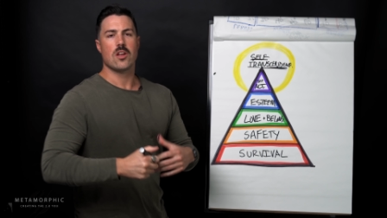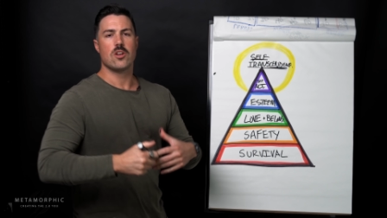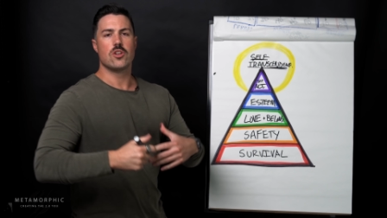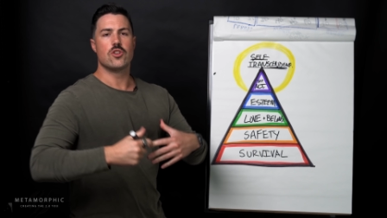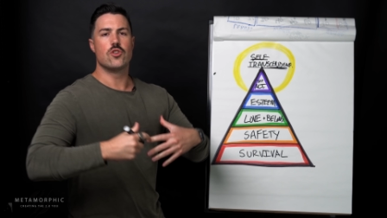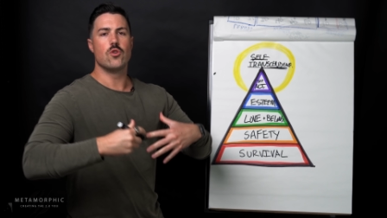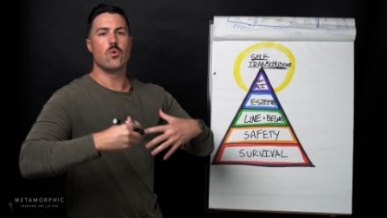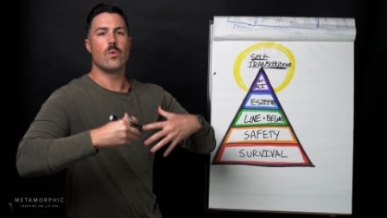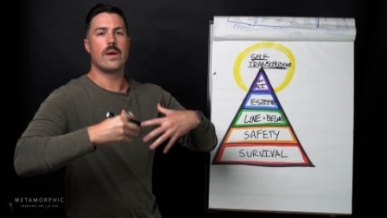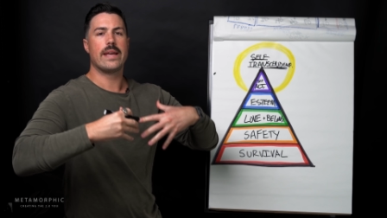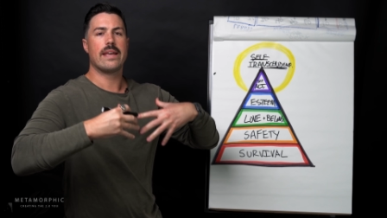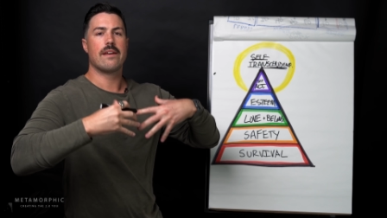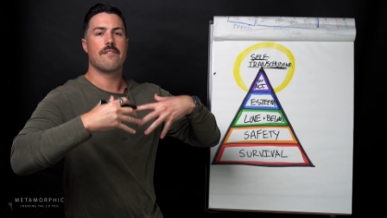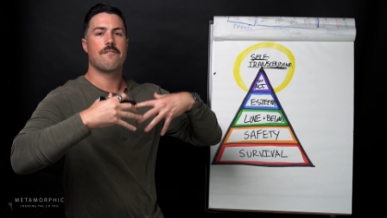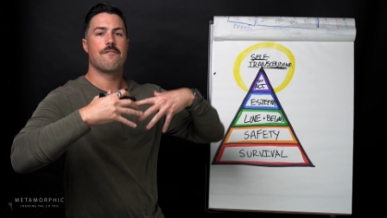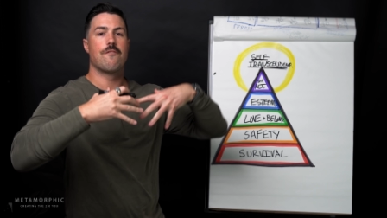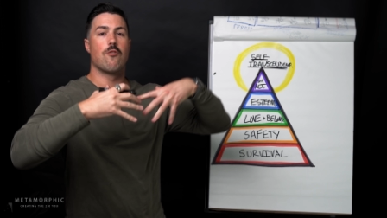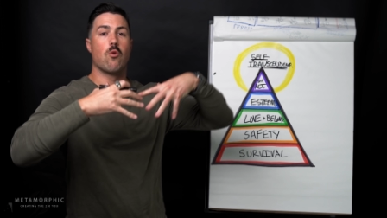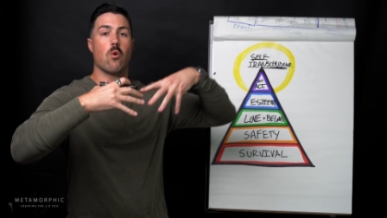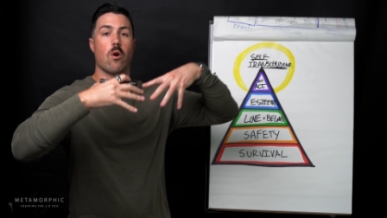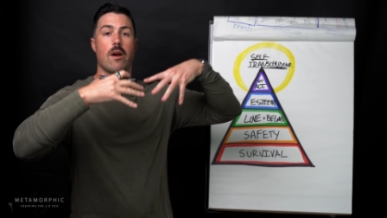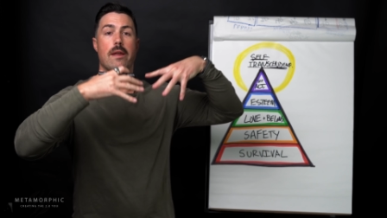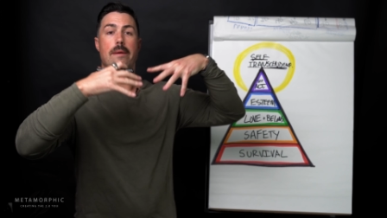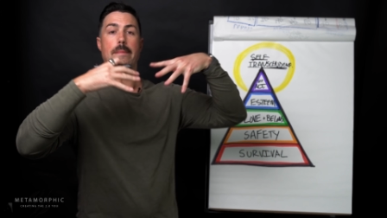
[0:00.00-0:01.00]
Doing it
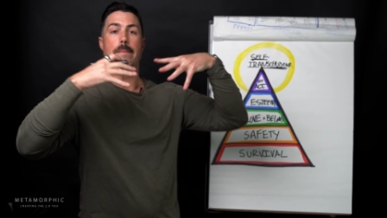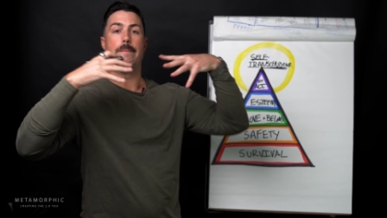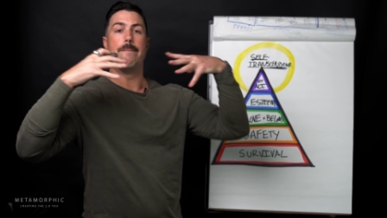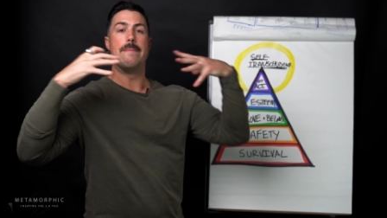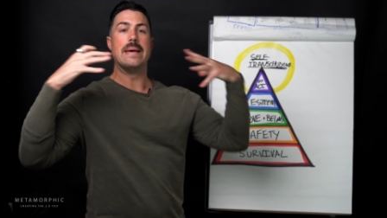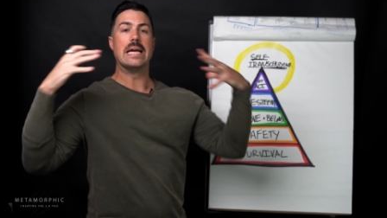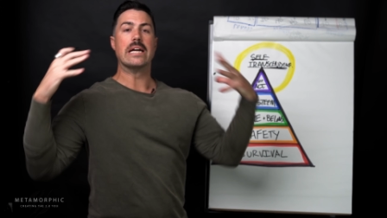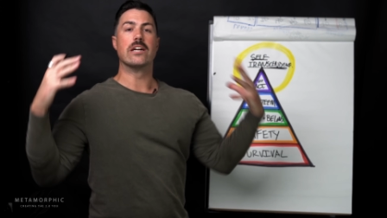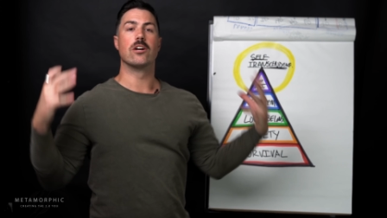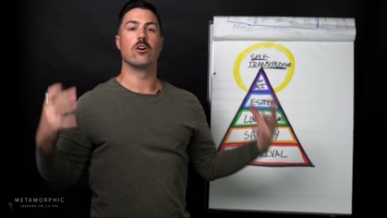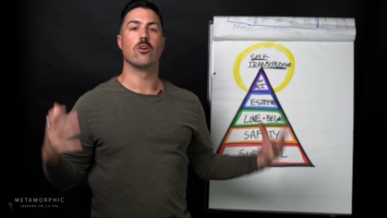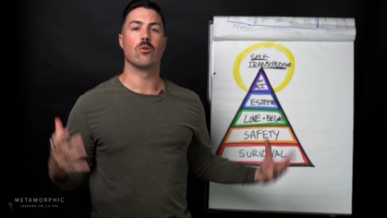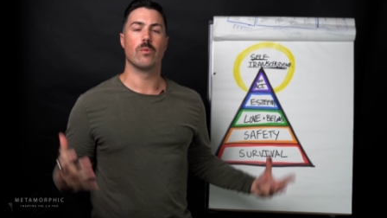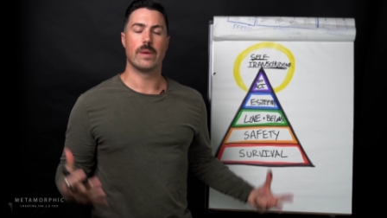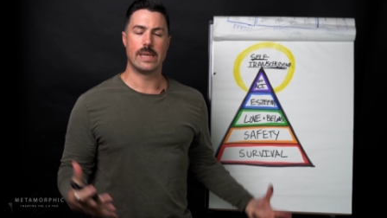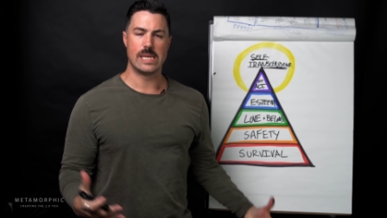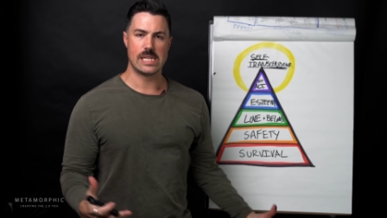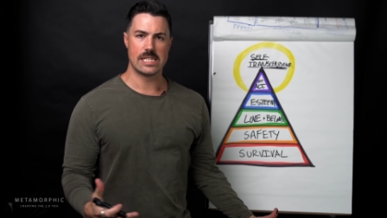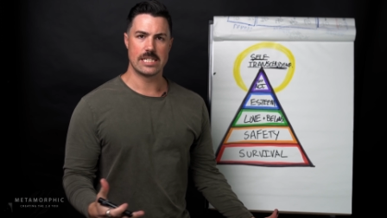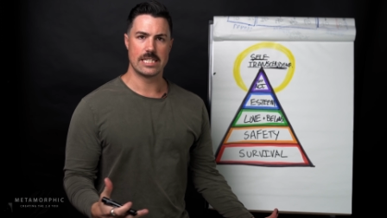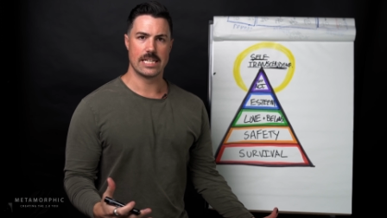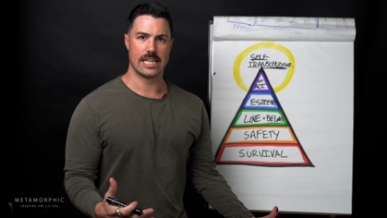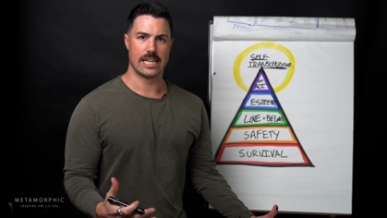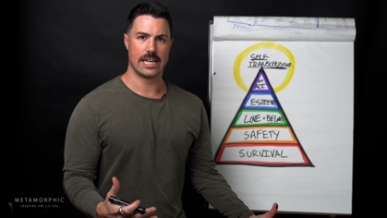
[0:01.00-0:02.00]
for a bigger
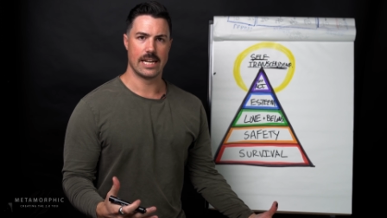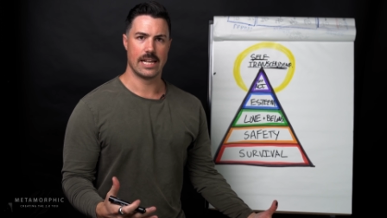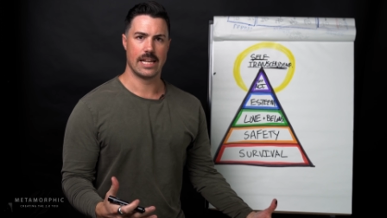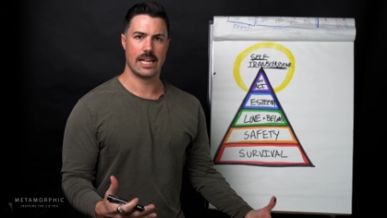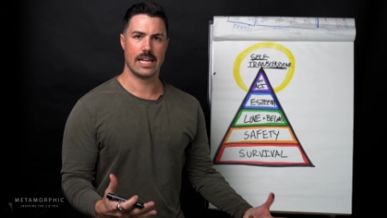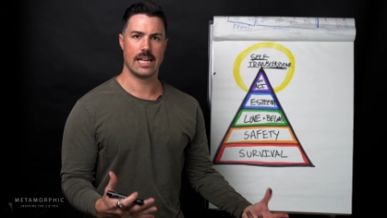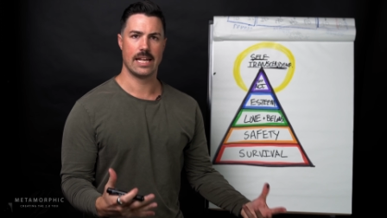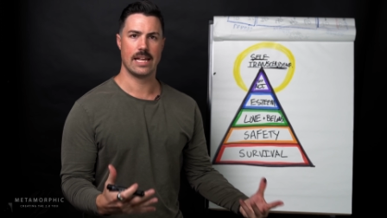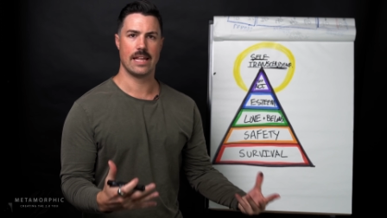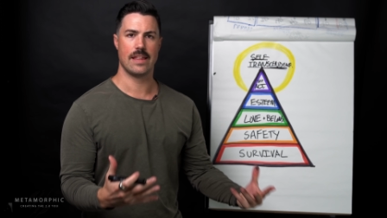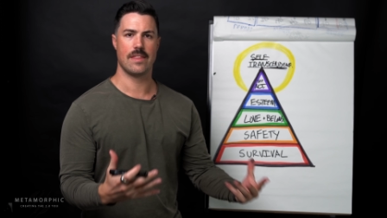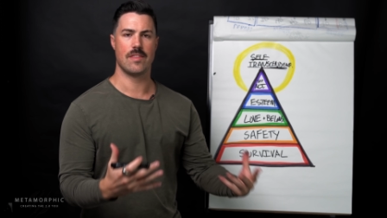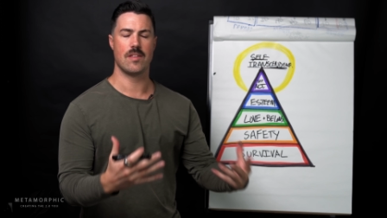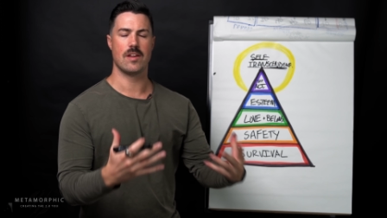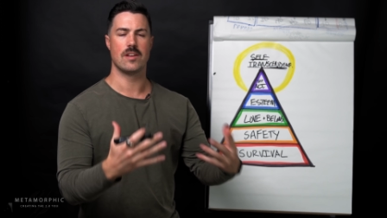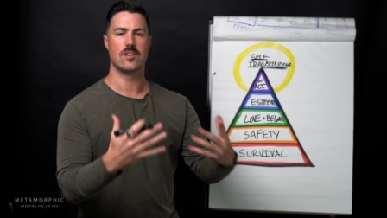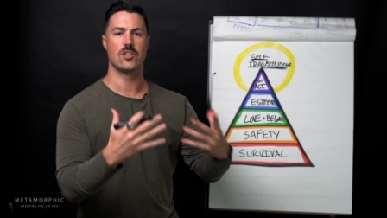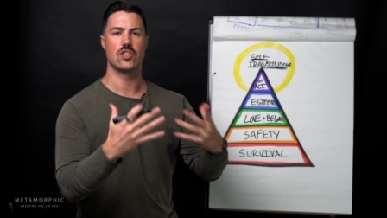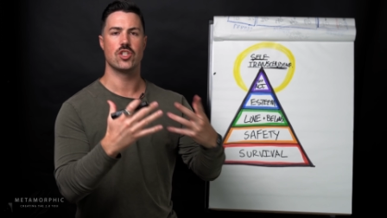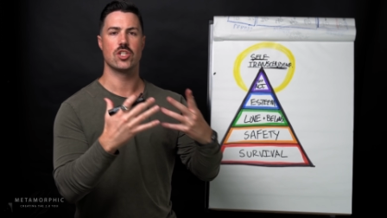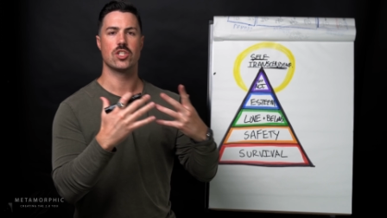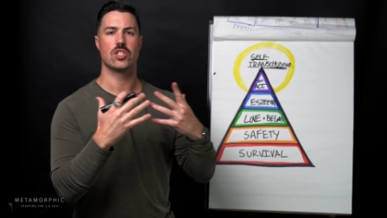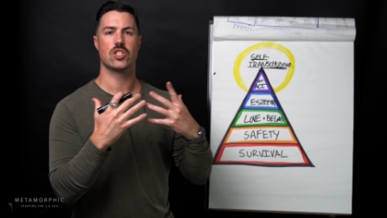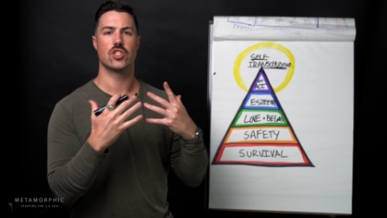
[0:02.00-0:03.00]
reason than
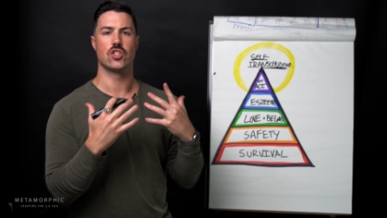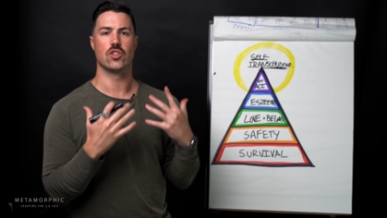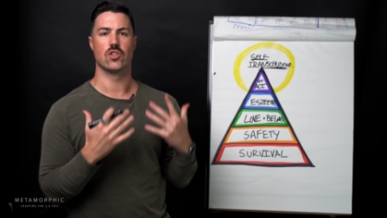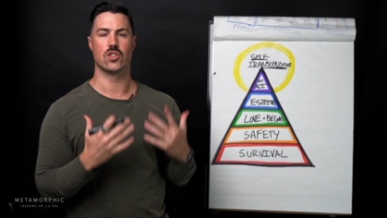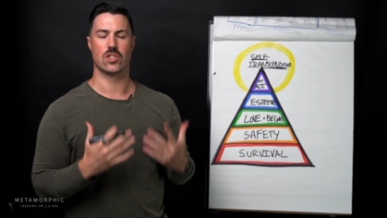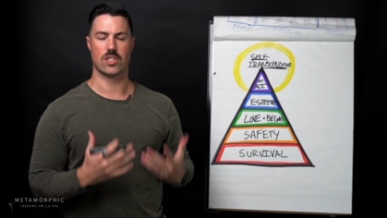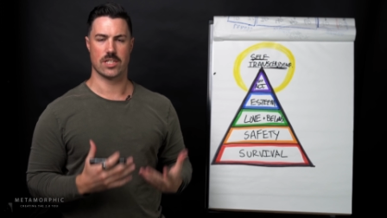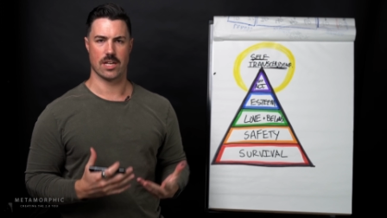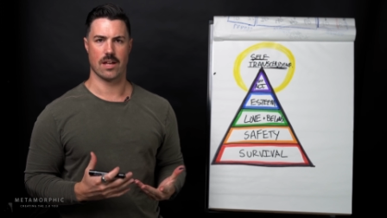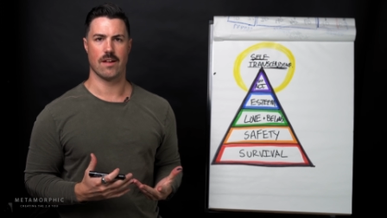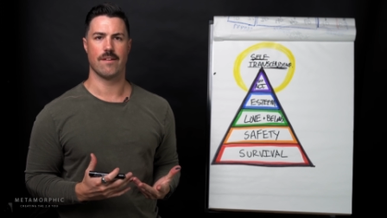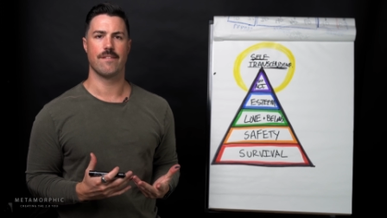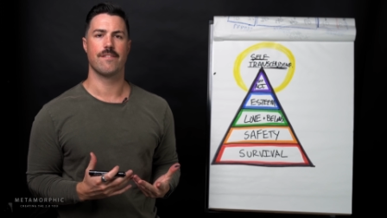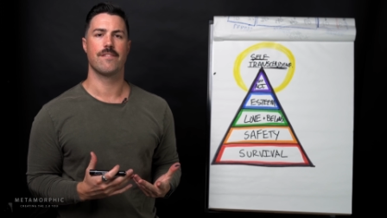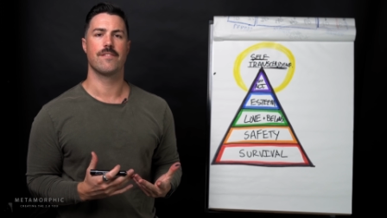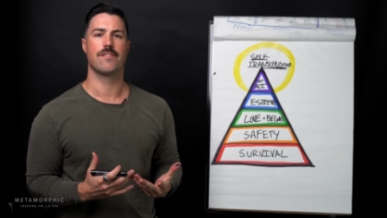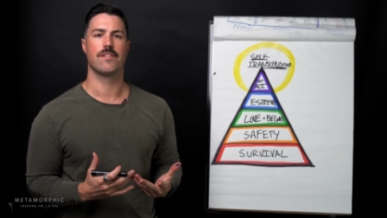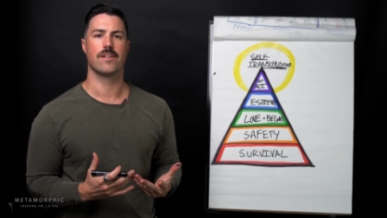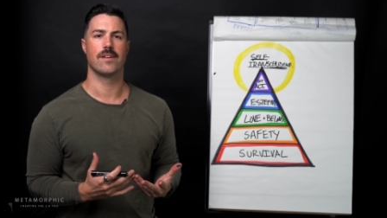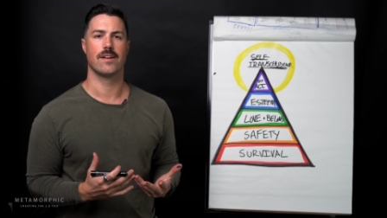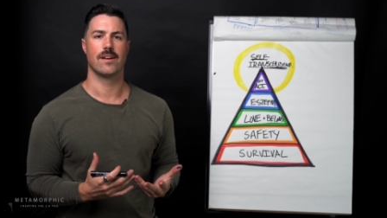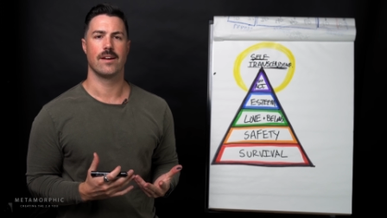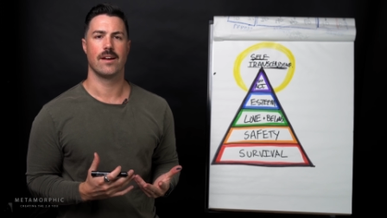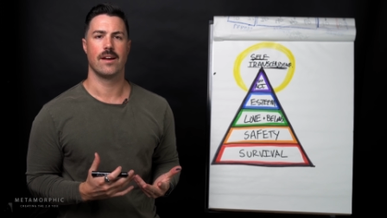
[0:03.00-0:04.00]
just yourself.